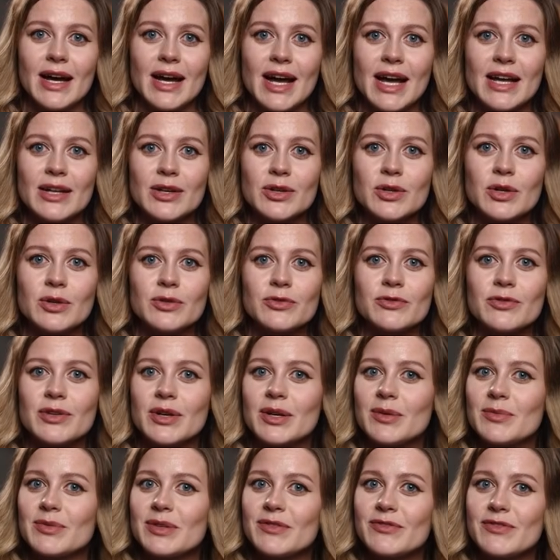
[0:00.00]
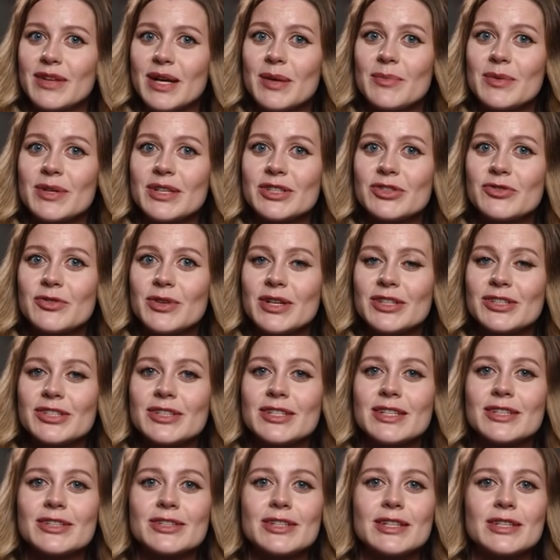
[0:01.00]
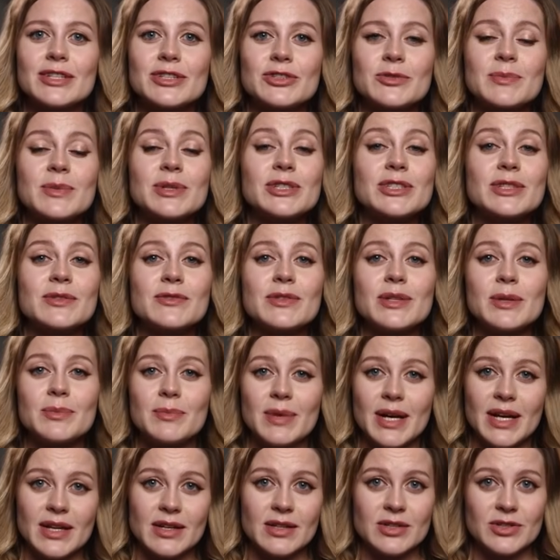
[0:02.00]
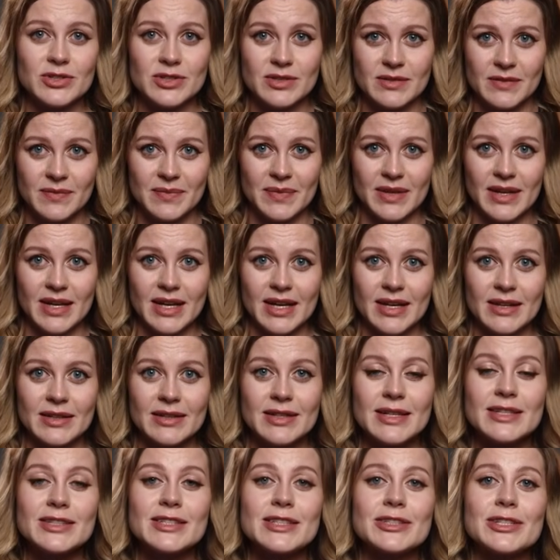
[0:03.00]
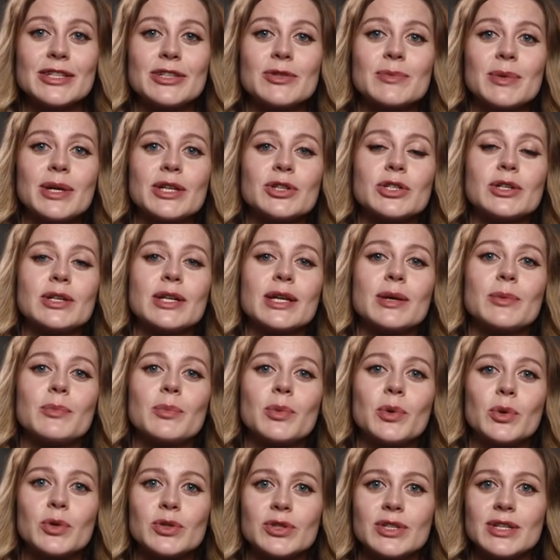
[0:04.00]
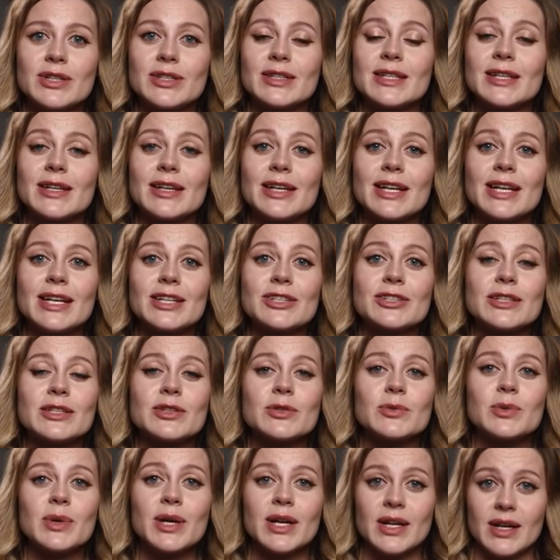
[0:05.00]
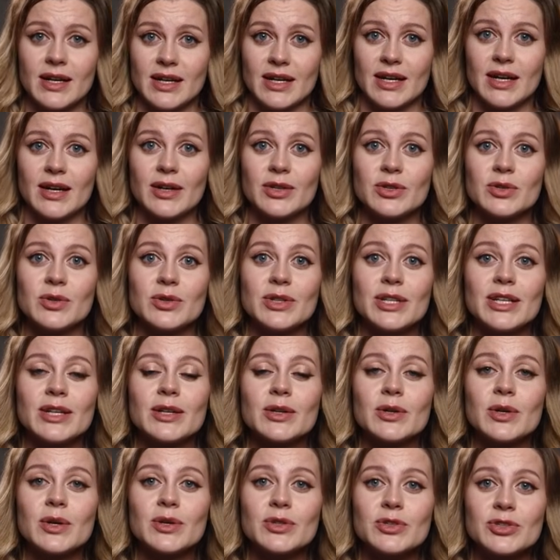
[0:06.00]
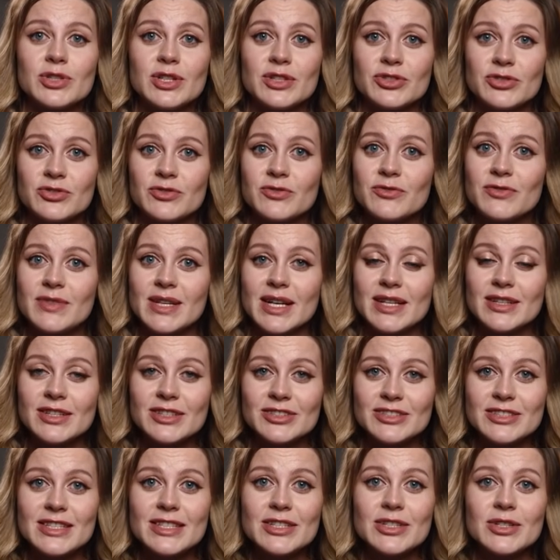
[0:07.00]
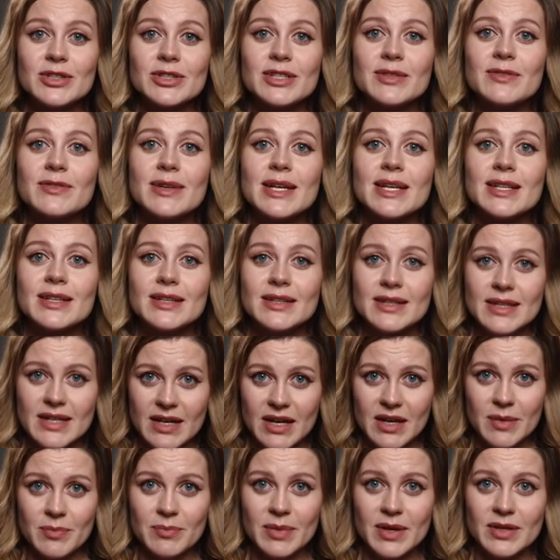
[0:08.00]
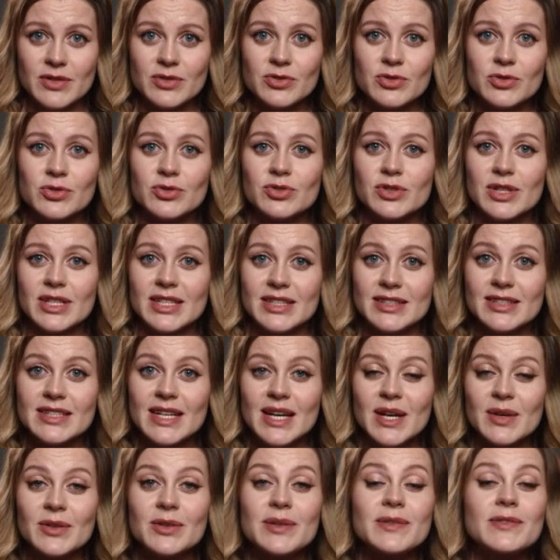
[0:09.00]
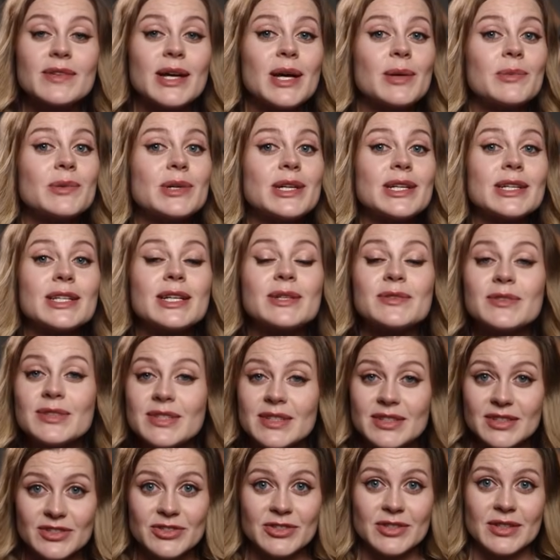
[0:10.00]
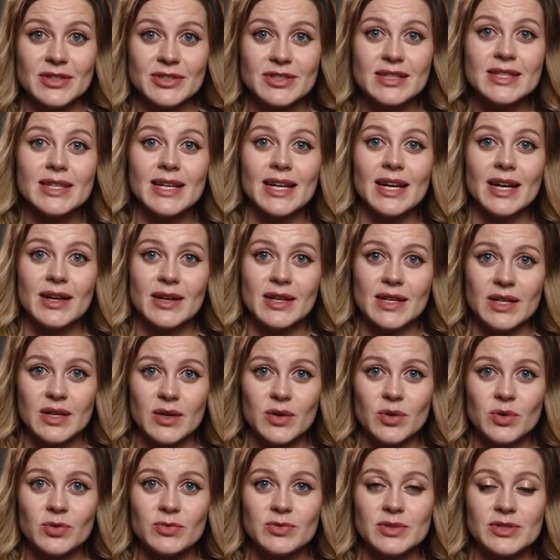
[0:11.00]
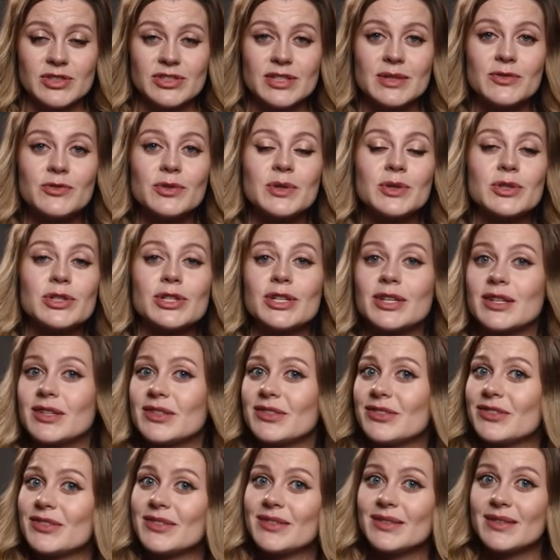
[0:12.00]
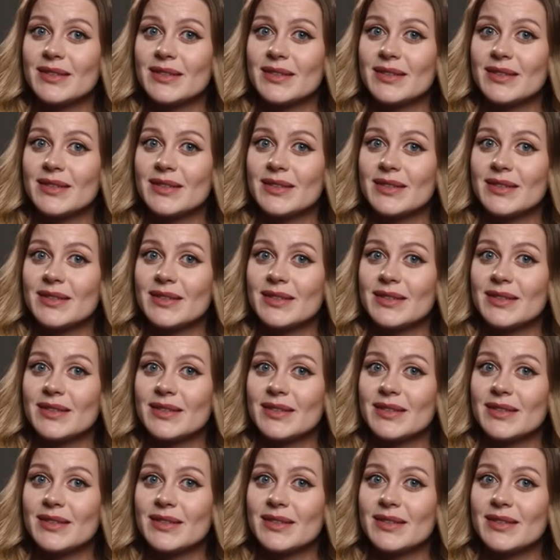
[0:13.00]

and confirm the family's residence in a specific parish. This is especially important in cases where you need not just to find a single event, but to trace how the family lived in a certain area over several years.